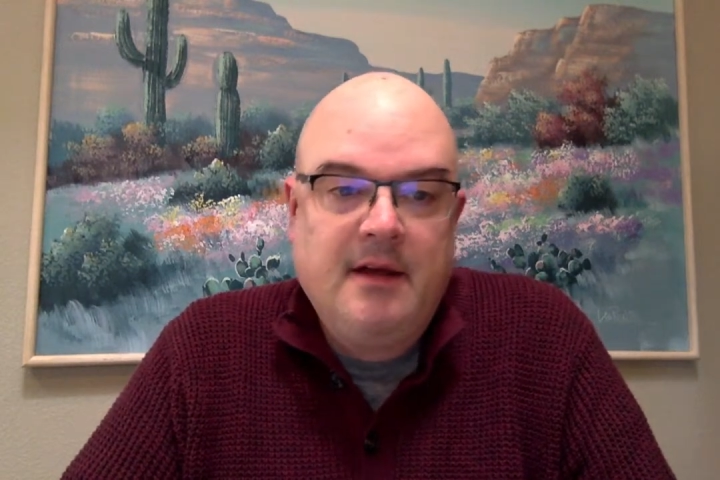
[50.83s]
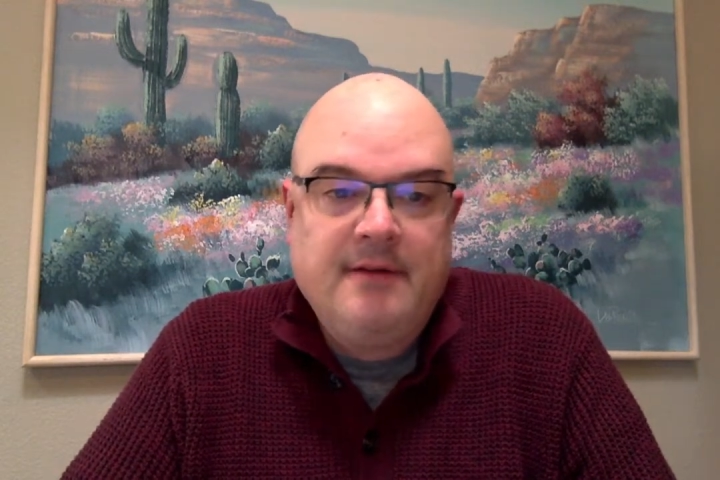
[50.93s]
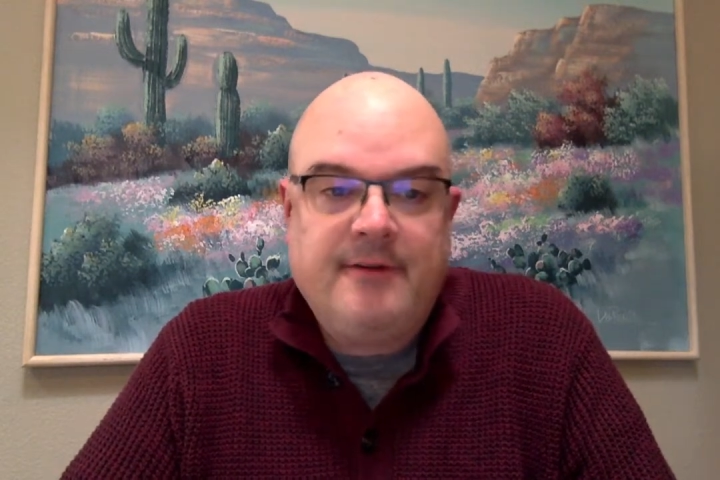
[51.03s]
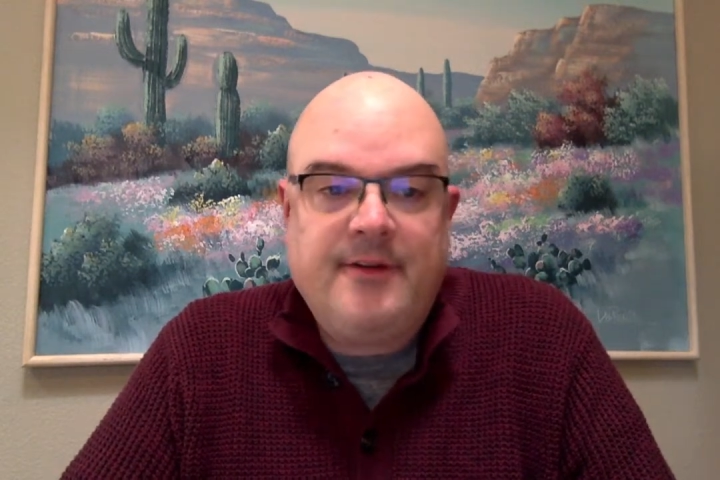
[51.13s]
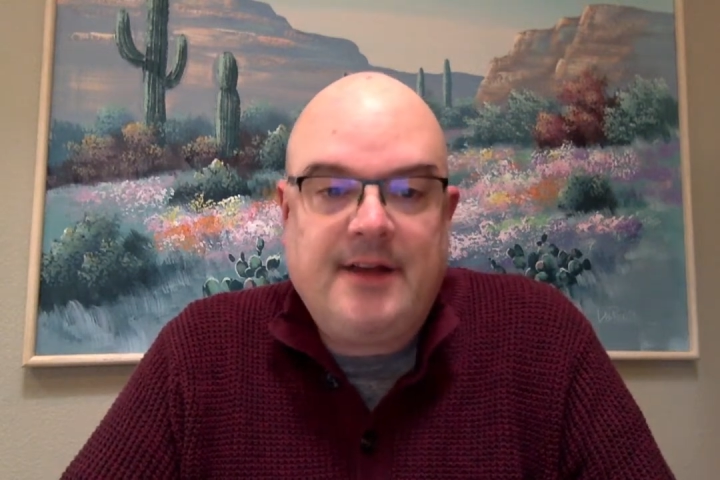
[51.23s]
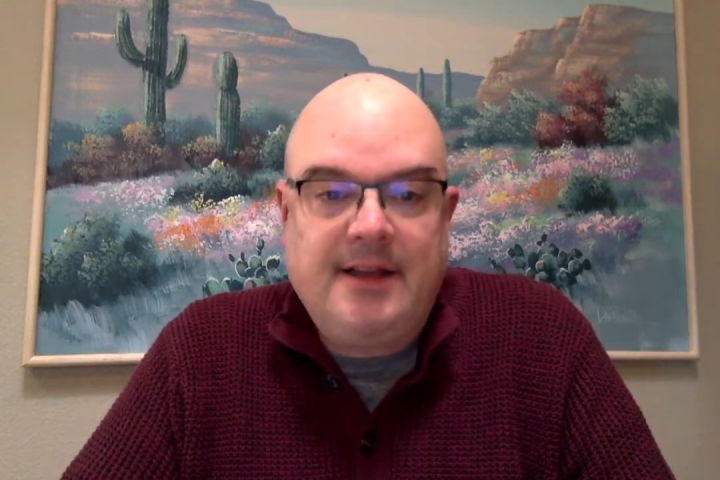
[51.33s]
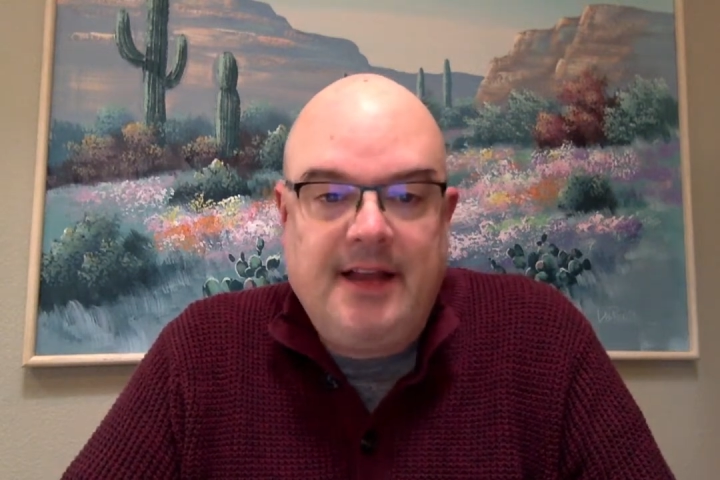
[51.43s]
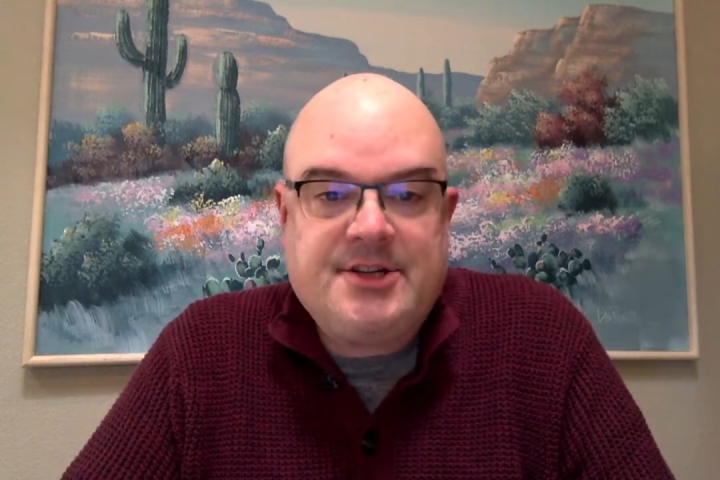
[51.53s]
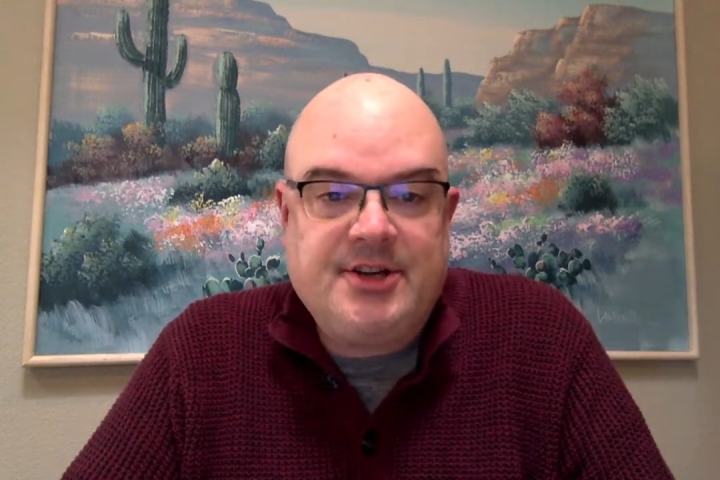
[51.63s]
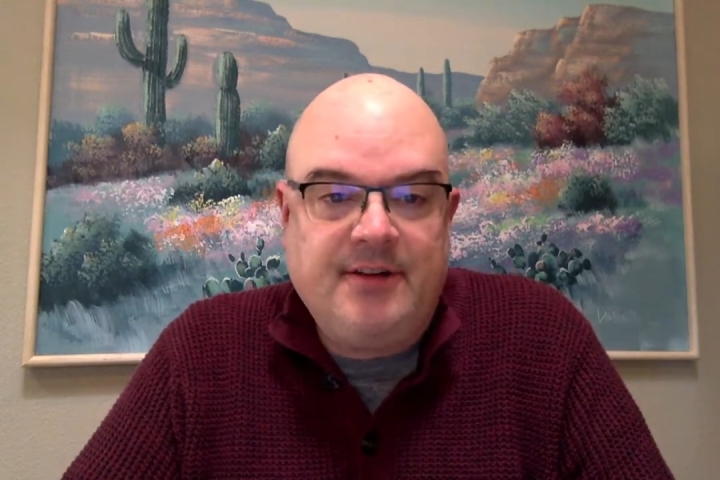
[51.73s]
for the
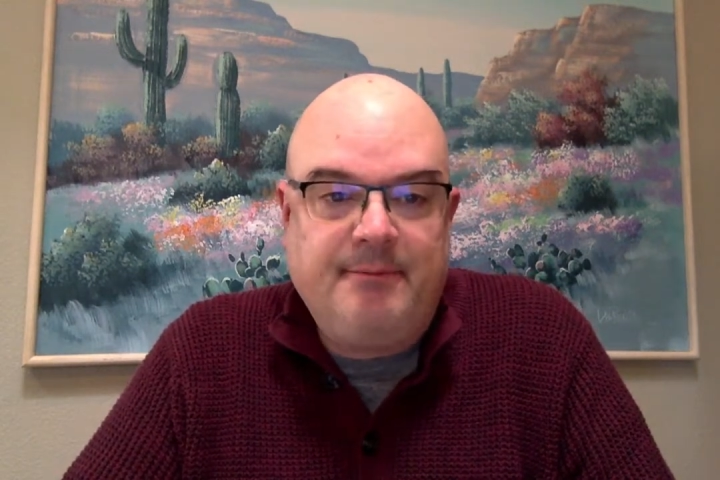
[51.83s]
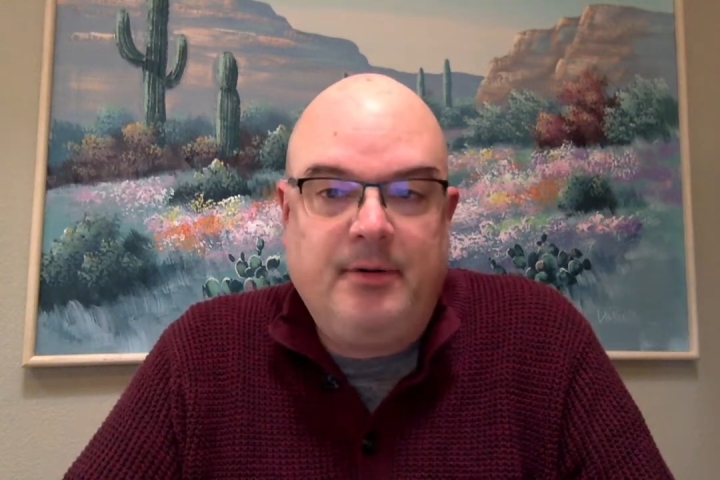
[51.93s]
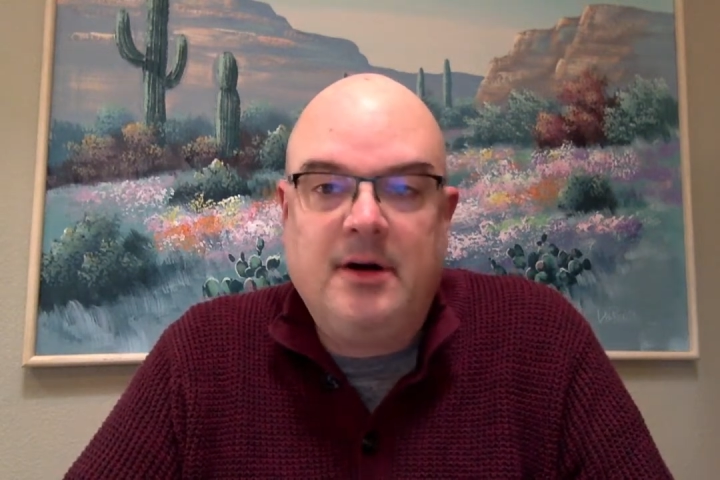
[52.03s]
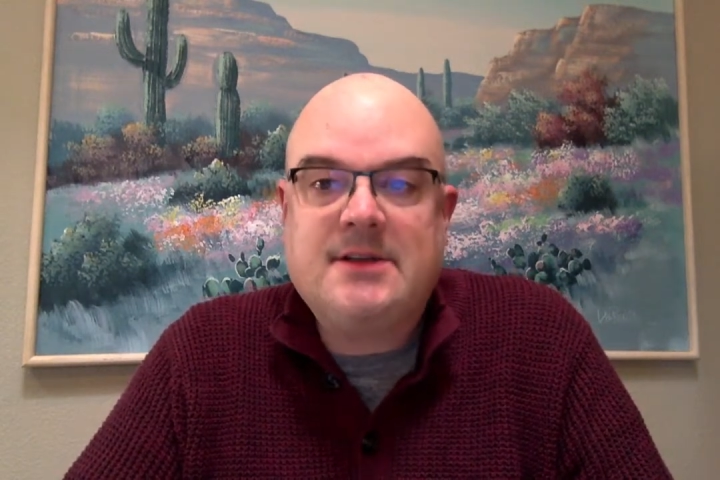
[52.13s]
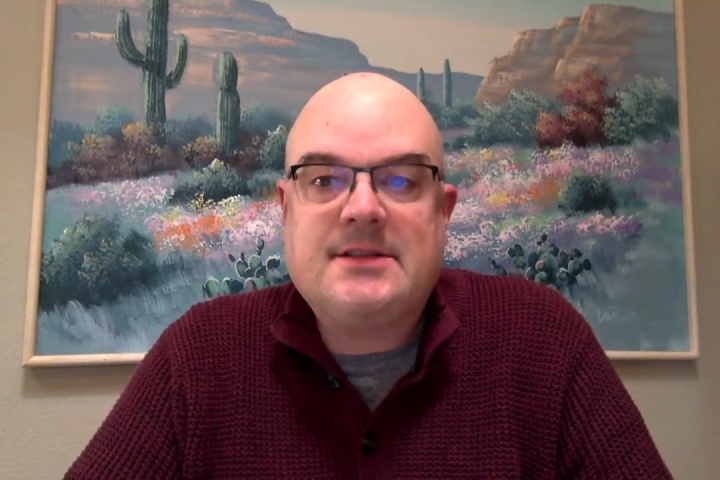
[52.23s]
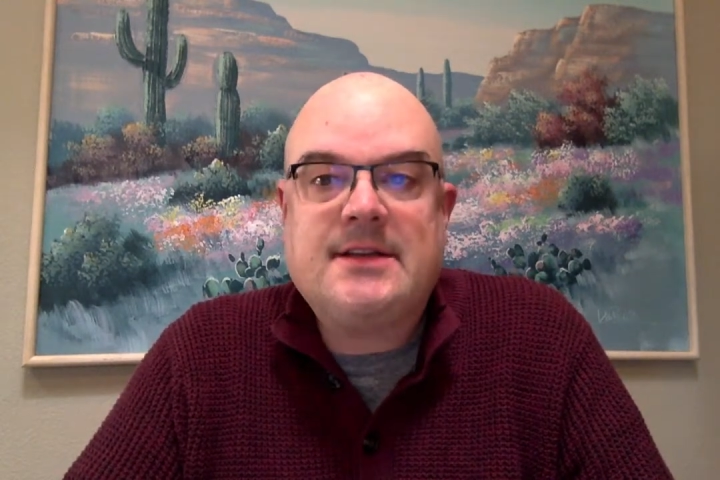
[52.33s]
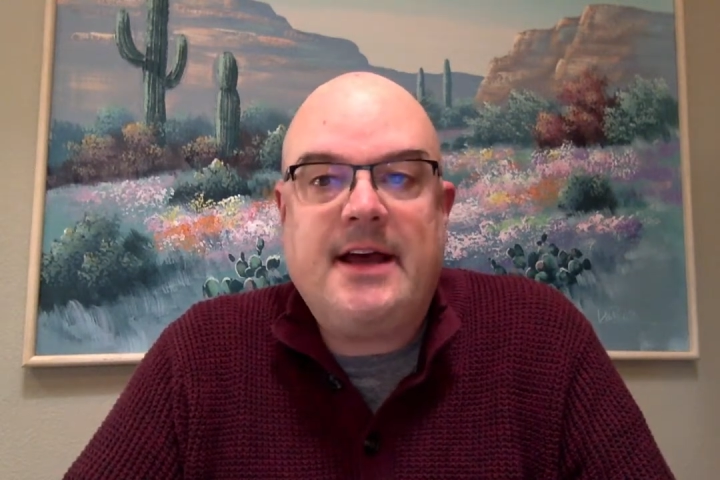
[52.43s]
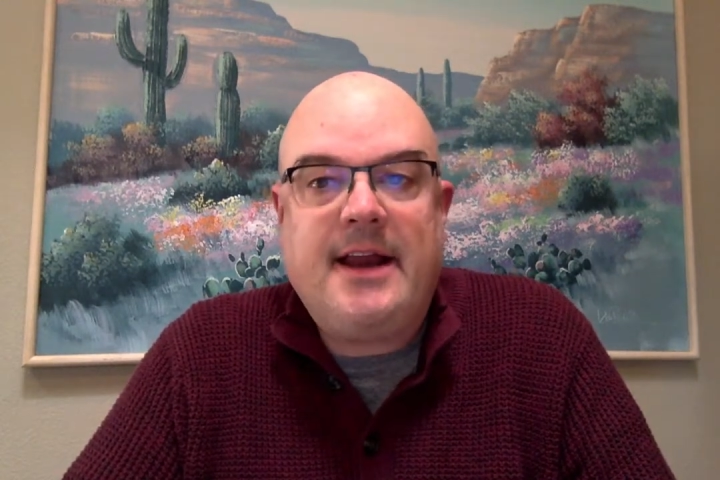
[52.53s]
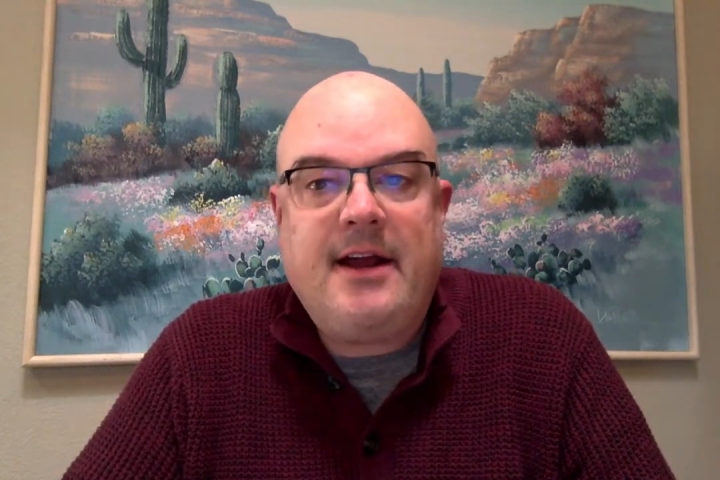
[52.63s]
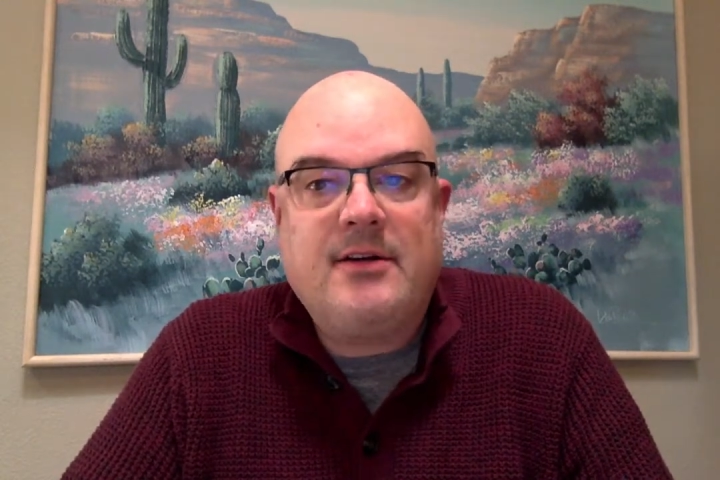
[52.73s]
collection of books
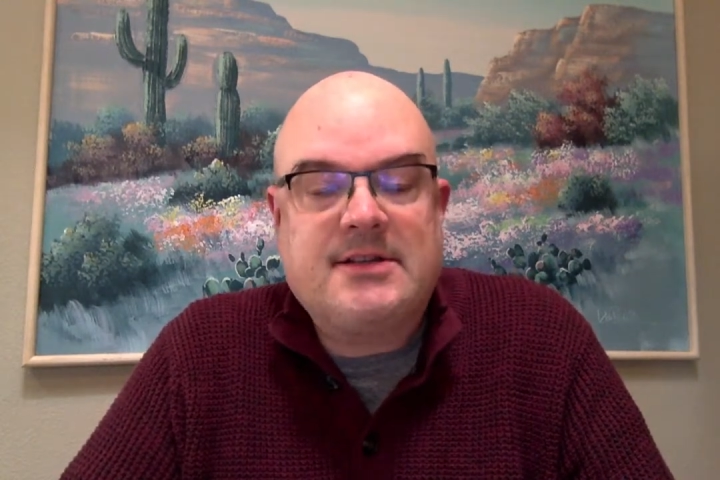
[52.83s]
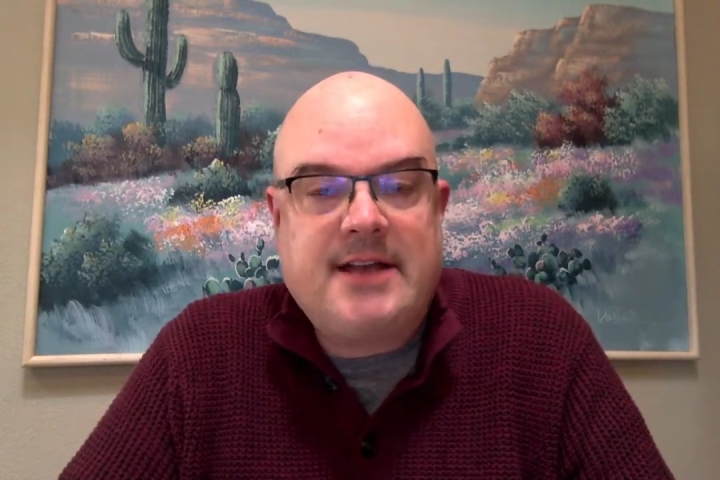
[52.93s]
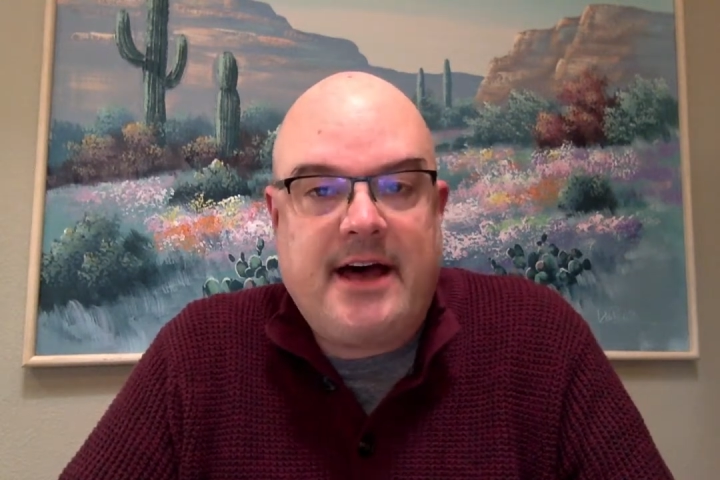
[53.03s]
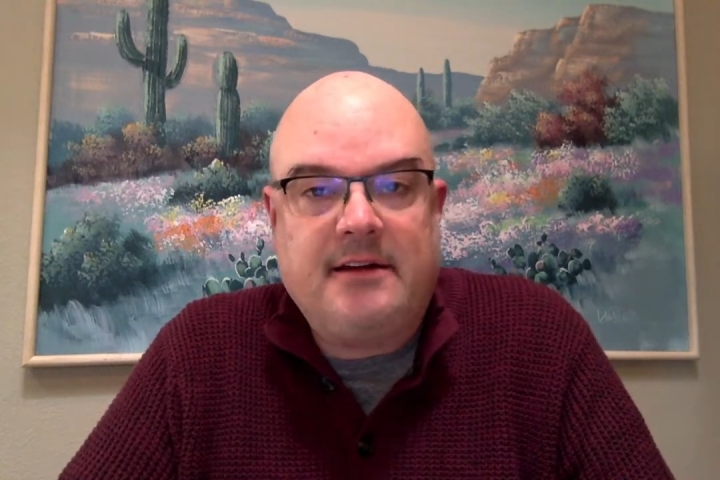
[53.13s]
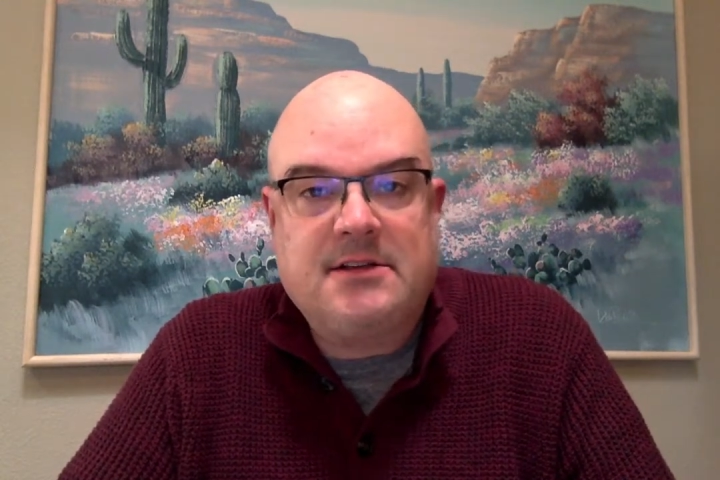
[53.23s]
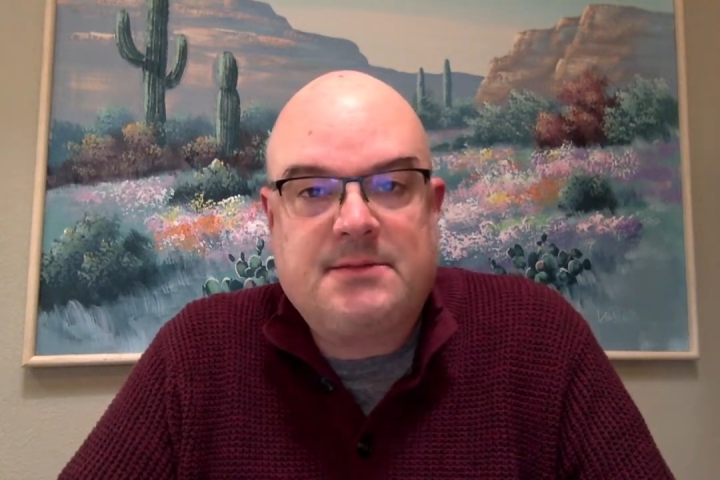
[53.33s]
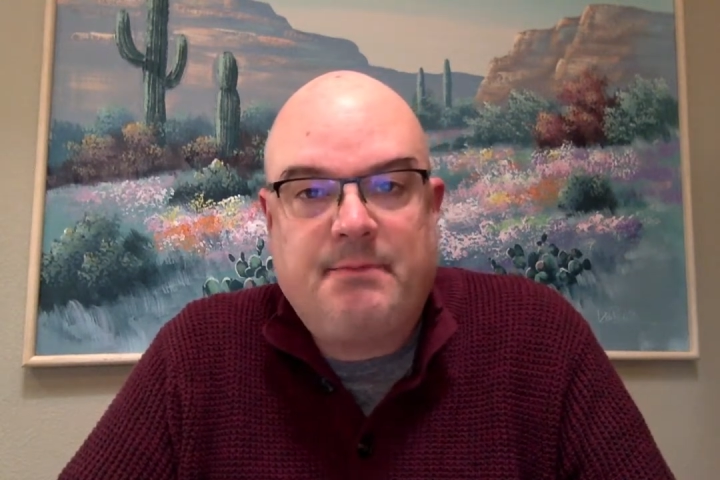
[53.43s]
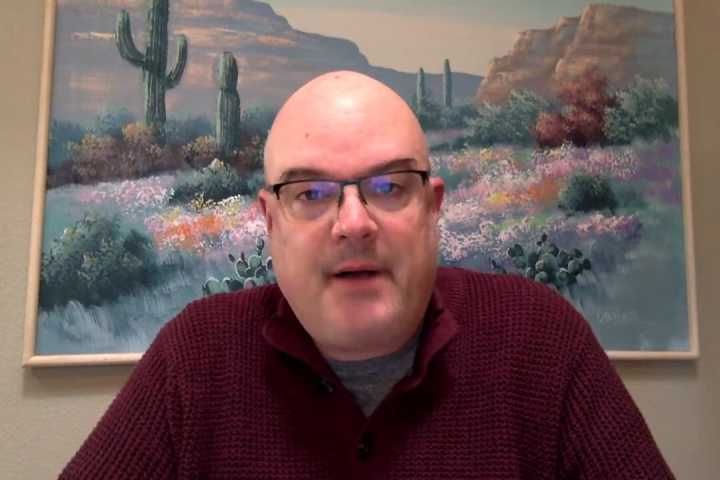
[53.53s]
that Aristotle's